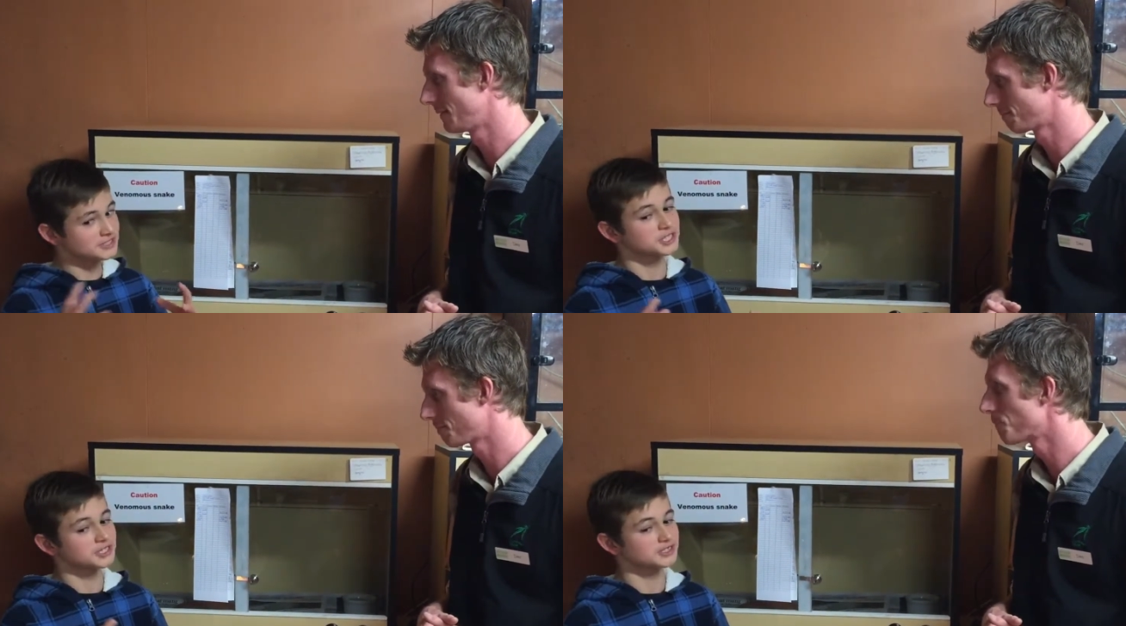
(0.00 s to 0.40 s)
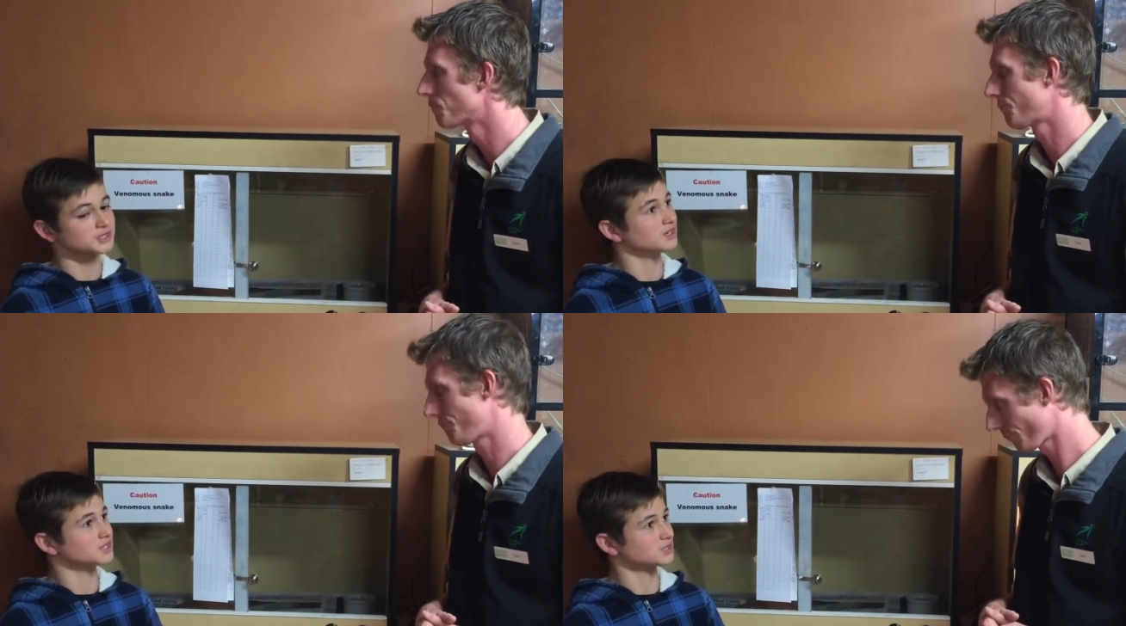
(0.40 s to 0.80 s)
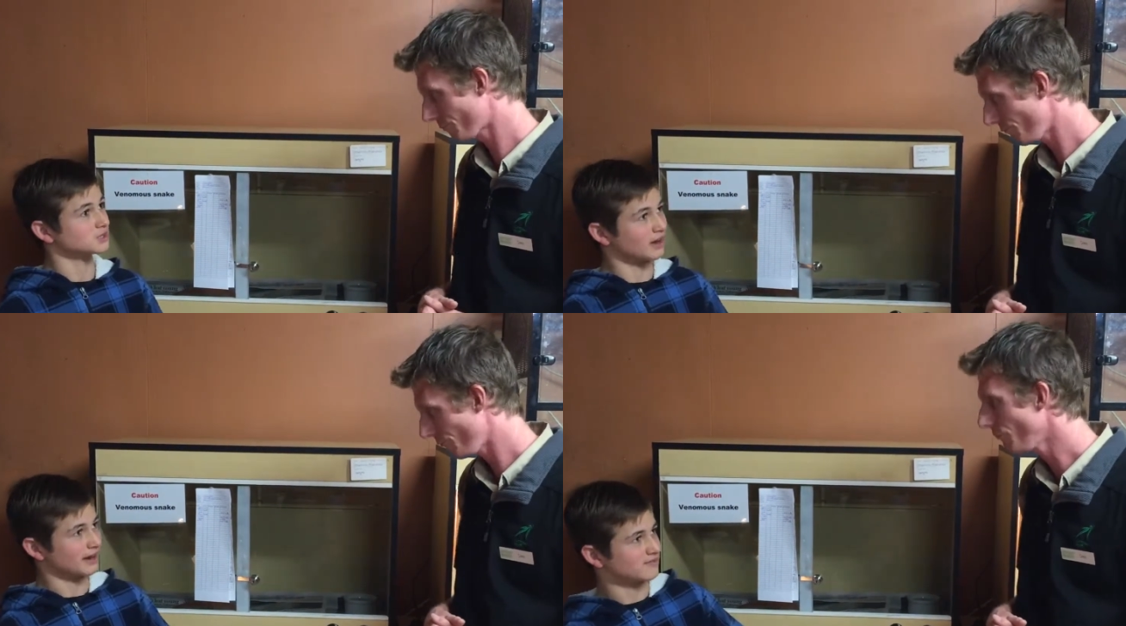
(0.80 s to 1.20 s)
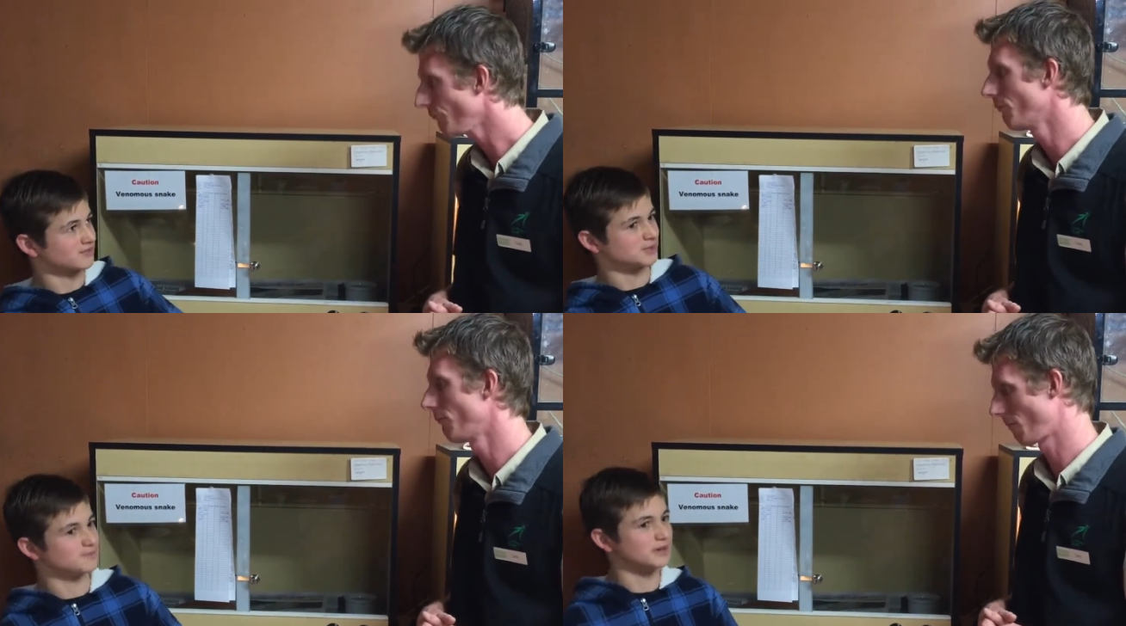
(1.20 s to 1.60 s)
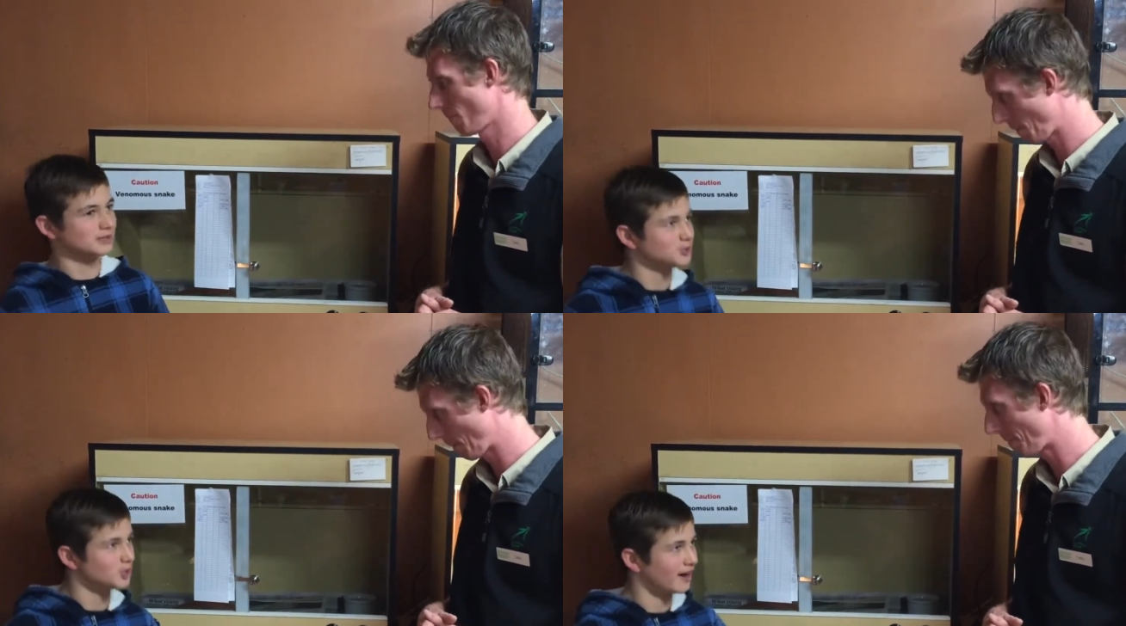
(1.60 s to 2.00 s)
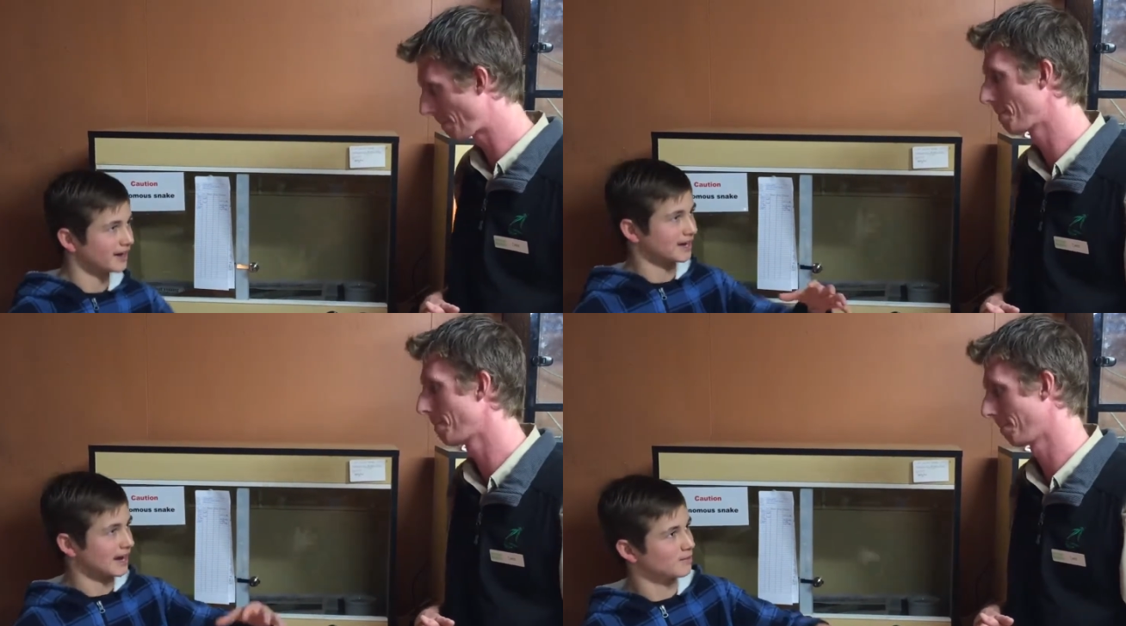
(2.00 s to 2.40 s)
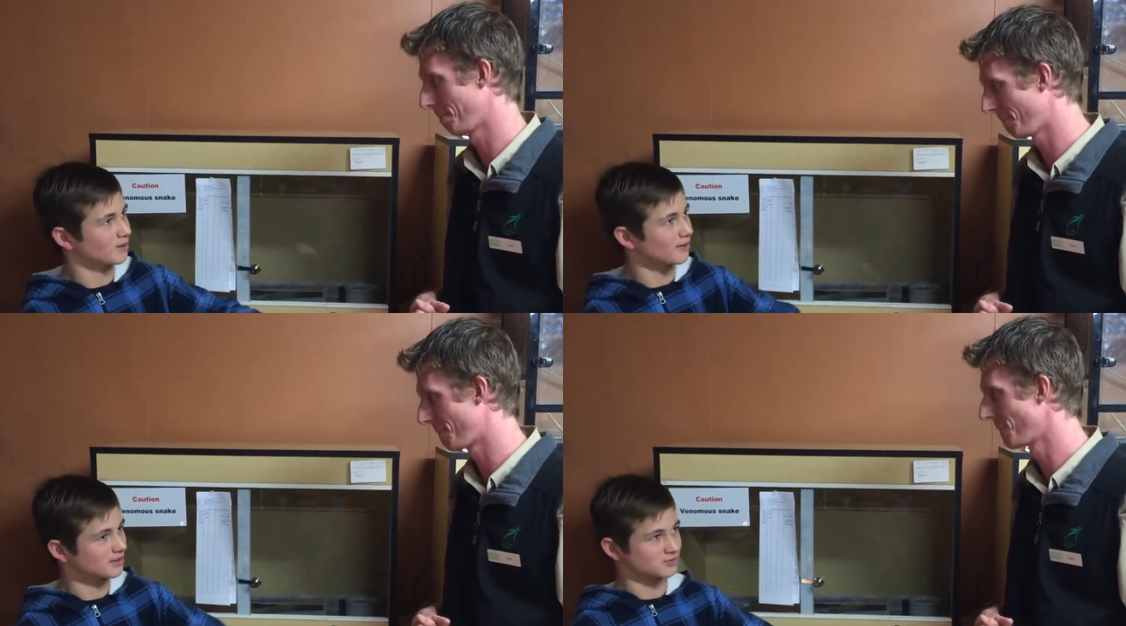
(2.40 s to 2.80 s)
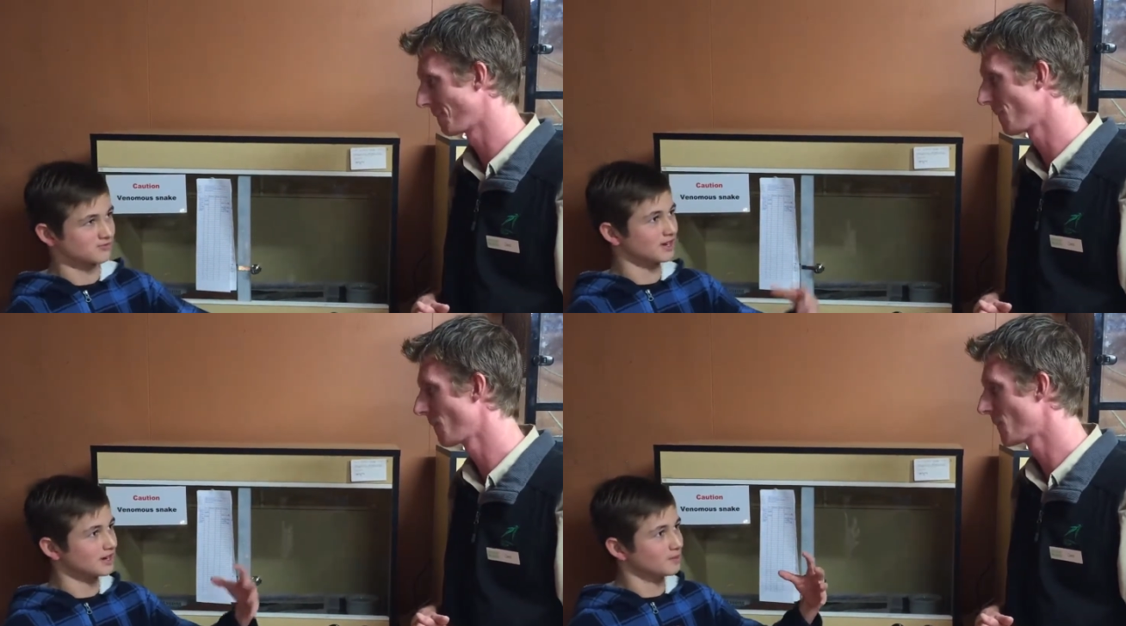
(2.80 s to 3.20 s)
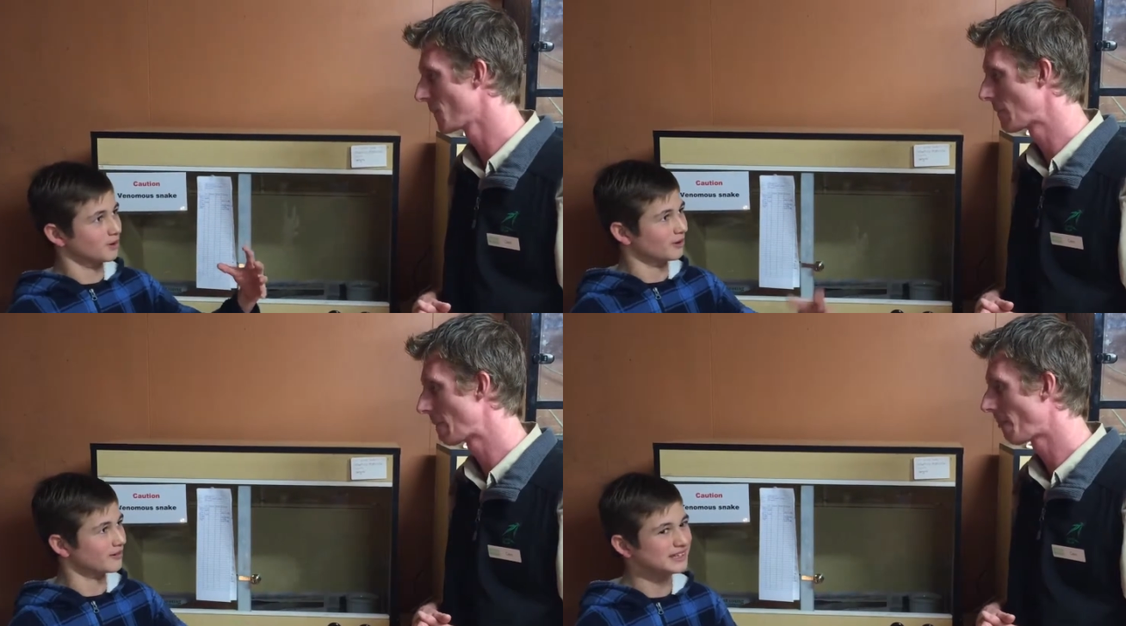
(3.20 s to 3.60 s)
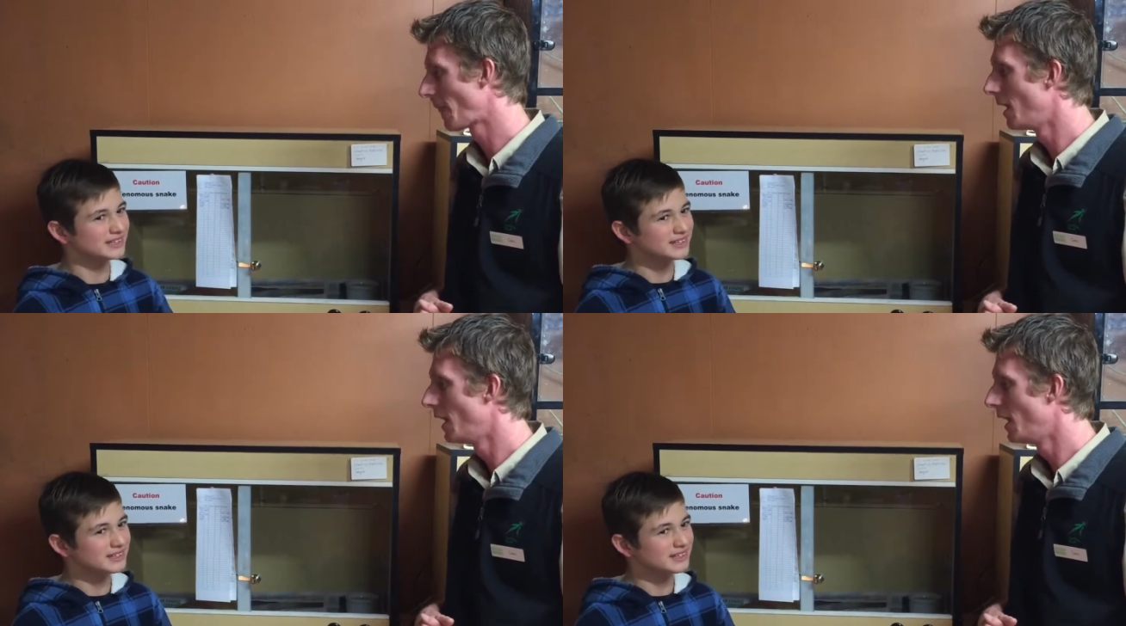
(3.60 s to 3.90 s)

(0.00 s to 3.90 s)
Speaker 1: vision, so it's like if this big giant came along, it's really blurry.